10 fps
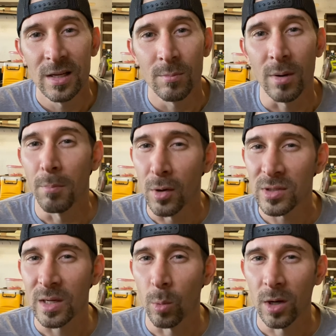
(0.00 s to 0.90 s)
But
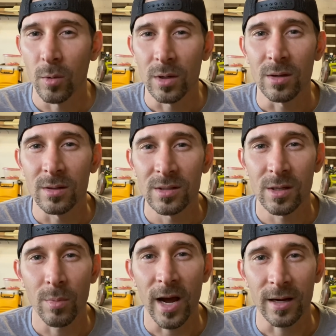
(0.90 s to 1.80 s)
mostly we're going to
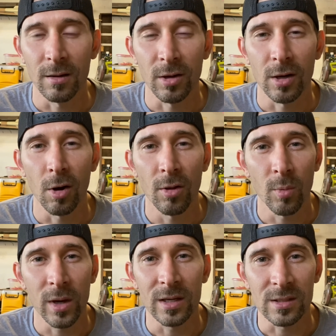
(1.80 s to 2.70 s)
sit back and look at all the
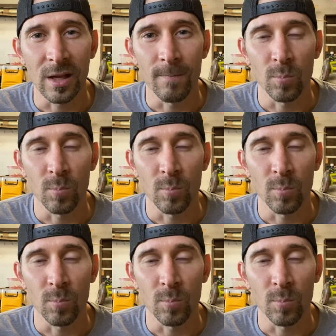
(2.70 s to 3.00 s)
ways that